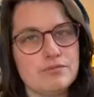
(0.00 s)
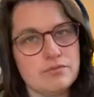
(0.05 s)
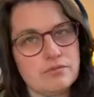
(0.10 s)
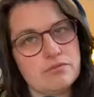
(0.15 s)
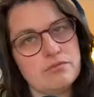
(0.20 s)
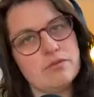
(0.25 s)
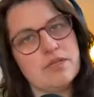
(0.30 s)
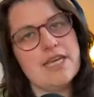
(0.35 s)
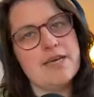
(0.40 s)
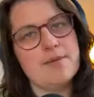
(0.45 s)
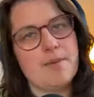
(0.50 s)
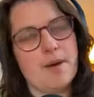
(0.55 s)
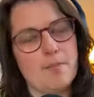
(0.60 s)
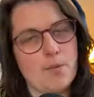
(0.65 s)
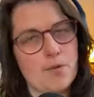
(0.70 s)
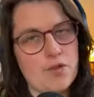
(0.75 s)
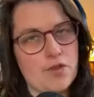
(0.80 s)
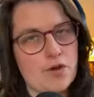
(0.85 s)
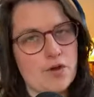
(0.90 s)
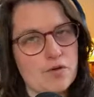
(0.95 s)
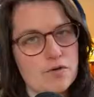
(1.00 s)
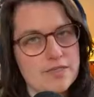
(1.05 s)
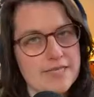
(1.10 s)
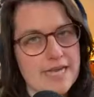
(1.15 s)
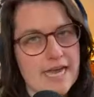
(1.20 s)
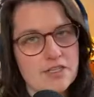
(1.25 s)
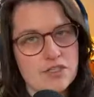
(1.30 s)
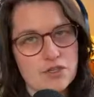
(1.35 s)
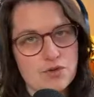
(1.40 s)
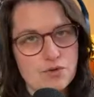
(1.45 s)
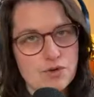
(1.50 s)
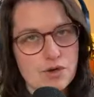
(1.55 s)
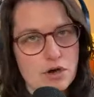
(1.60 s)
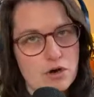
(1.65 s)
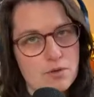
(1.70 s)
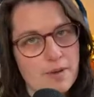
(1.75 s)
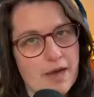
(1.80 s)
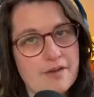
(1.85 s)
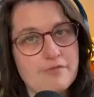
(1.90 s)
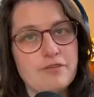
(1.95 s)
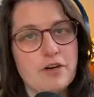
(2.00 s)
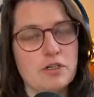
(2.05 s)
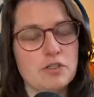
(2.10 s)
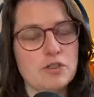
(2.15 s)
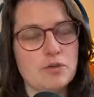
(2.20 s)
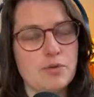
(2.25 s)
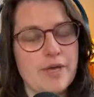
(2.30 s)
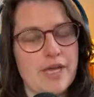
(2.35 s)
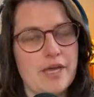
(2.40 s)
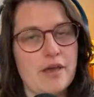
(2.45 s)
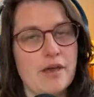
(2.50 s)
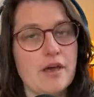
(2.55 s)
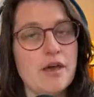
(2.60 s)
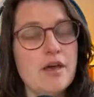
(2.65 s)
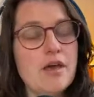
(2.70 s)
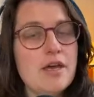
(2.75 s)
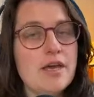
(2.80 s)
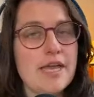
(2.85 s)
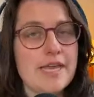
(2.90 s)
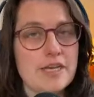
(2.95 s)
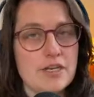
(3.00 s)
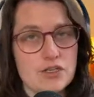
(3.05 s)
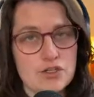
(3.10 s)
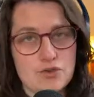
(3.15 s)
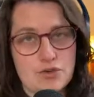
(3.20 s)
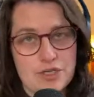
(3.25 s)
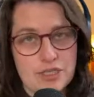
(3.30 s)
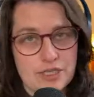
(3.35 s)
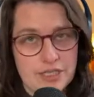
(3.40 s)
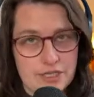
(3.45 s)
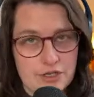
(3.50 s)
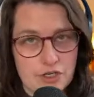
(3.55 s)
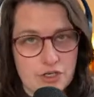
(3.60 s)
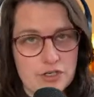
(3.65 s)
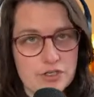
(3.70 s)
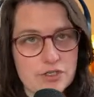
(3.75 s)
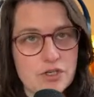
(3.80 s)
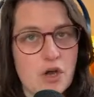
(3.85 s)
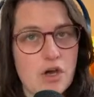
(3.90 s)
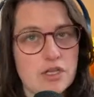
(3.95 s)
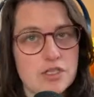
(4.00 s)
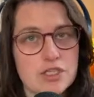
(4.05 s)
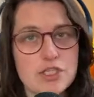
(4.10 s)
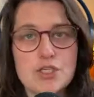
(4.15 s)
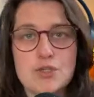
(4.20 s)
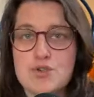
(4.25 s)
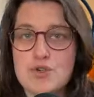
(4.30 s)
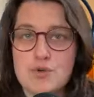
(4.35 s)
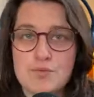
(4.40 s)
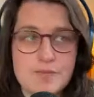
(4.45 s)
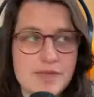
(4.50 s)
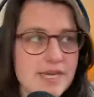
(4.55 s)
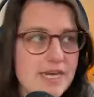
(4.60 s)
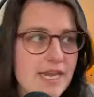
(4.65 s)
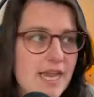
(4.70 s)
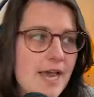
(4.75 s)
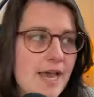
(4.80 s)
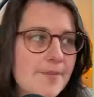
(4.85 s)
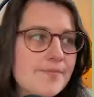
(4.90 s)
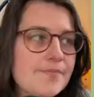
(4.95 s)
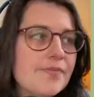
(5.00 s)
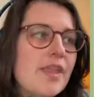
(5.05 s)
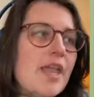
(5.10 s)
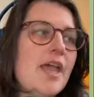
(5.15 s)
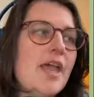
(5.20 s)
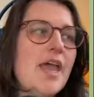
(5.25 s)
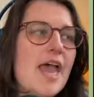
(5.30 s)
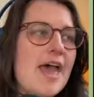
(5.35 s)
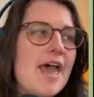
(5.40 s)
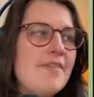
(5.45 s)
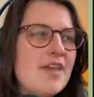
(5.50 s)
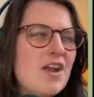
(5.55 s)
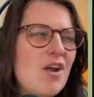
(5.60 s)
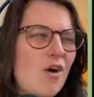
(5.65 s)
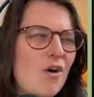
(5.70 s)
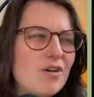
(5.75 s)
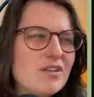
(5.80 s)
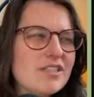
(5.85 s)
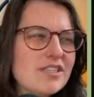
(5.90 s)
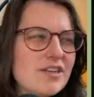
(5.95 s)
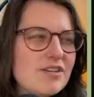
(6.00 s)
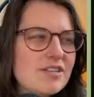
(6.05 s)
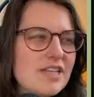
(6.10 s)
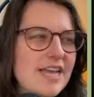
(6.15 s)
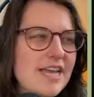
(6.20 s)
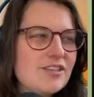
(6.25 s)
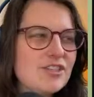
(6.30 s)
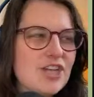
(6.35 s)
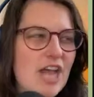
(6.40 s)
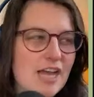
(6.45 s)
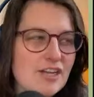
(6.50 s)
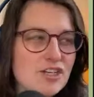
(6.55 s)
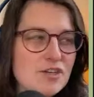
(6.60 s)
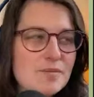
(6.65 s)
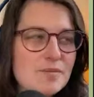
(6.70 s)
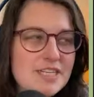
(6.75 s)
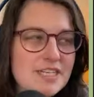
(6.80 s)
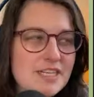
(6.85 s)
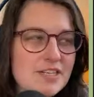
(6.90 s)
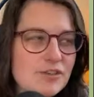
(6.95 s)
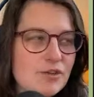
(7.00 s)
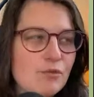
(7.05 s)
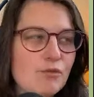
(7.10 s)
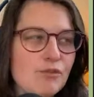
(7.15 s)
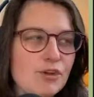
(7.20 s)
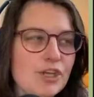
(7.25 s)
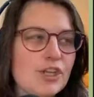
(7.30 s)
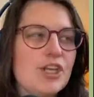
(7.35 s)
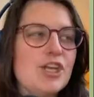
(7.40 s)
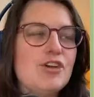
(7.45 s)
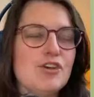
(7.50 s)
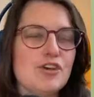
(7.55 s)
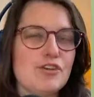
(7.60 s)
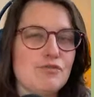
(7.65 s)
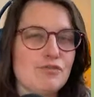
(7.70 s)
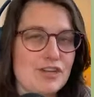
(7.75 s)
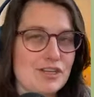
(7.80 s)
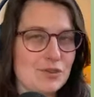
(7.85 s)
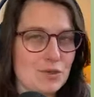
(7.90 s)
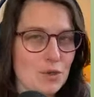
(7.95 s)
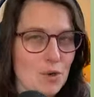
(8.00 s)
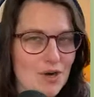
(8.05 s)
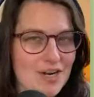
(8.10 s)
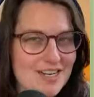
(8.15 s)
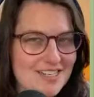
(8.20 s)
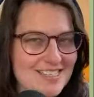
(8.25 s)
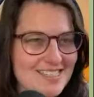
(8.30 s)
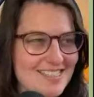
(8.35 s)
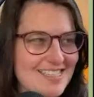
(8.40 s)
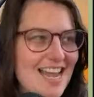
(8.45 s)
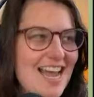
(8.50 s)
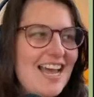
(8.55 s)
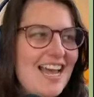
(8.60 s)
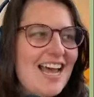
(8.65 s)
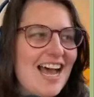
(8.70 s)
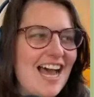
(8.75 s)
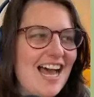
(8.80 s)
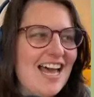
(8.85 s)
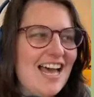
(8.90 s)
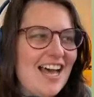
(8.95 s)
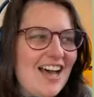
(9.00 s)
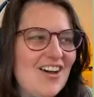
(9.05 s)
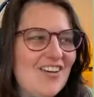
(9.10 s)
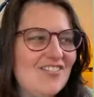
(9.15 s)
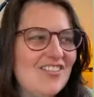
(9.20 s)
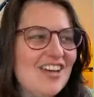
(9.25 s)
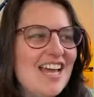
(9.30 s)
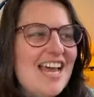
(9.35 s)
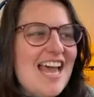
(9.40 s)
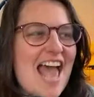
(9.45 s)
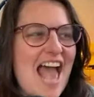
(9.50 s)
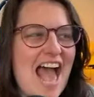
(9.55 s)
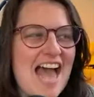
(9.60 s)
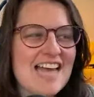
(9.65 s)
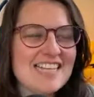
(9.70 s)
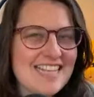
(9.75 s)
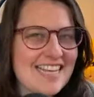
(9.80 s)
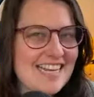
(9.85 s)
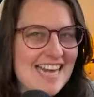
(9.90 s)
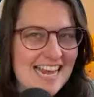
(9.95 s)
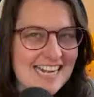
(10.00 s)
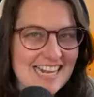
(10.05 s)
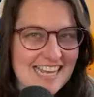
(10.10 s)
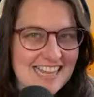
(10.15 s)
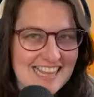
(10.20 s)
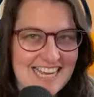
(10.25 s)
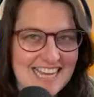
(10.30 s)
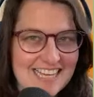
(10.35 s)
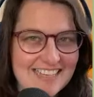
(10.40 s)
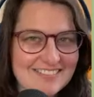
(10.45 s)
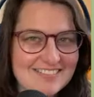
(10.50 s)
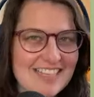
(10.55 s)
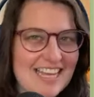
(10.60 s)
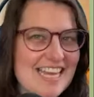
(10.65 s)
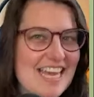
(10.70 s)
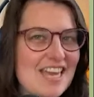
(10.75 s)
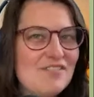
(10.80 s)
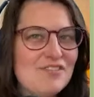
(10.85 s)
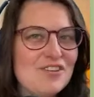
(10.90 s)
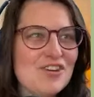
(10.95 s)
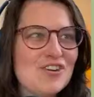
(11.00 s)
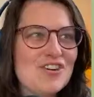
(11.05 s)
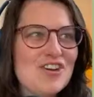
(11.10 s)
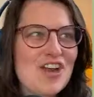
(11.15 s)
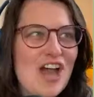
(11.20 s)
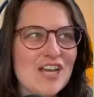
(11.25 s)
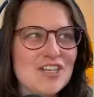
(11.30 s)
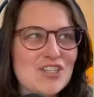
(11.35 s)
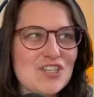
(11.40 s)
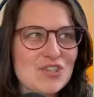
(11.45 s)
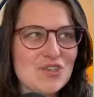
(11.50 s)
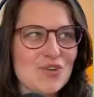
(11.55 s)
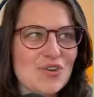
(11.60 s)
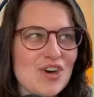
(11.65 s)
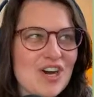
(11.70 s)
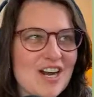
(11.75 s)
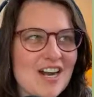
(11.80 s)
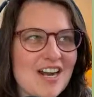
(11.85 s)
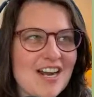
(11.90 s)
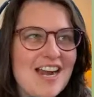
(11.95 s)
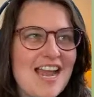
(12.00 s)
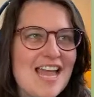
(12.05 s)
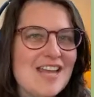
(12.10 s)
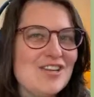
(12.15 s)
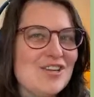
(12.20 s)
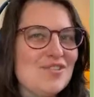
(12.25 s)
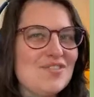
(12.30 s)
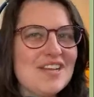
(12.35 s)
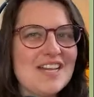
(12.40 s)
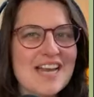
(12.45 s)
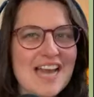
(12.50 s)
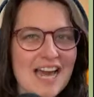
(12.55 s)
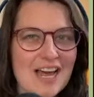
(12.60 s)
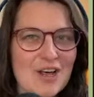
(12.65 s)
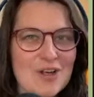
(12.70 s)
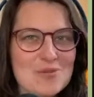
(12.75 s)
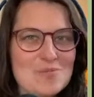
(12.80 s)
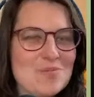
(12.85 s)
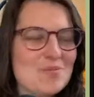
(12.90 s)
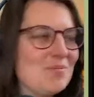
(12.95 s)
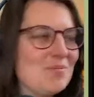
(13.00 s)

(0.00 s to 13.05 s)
keep up with those as you go by following industry leaders on social media. And then also like ChatGPT is a really good resource. Ask it anything. Like if you're not sure and you need help,